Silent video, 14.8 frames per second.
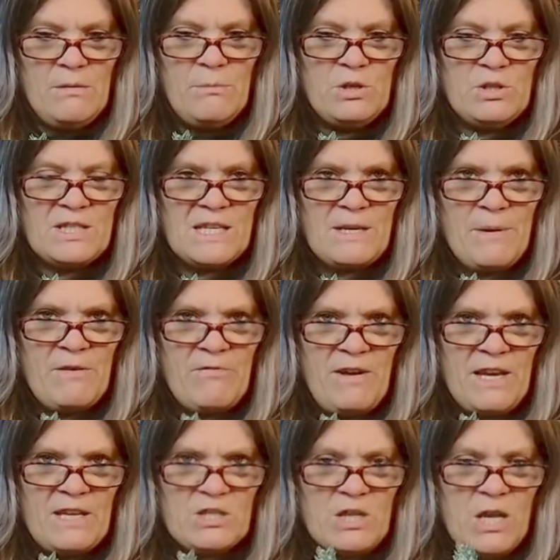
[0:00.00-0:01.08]
We just had a bit of
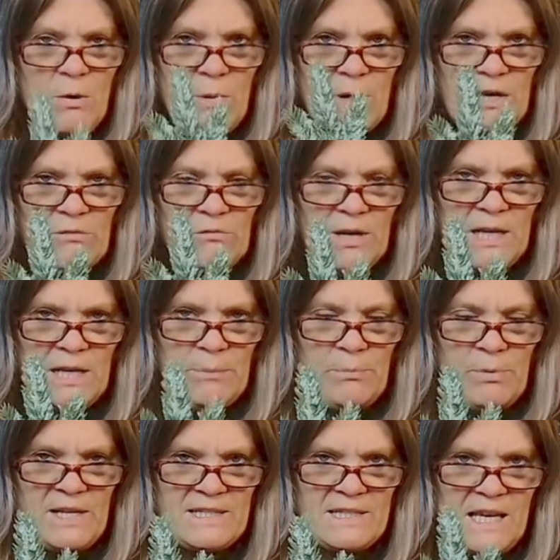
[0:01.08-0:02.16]
fake snow and it really
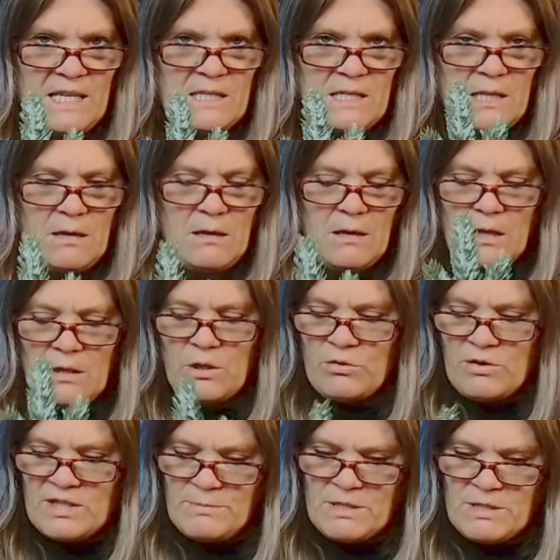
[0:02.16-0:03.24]
brings it into the
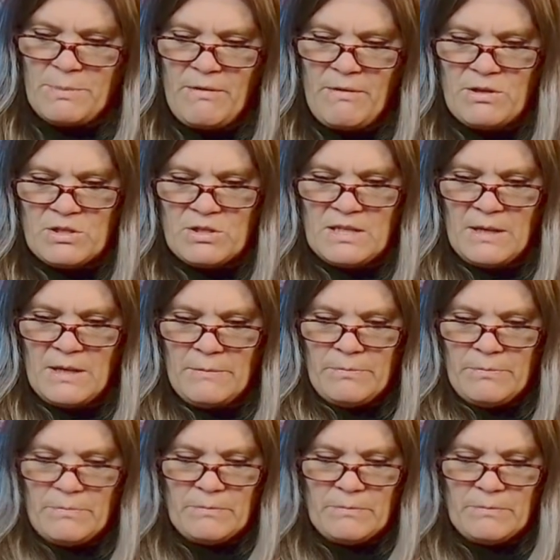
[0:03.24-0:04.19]
Christmas spirit, doesn't it?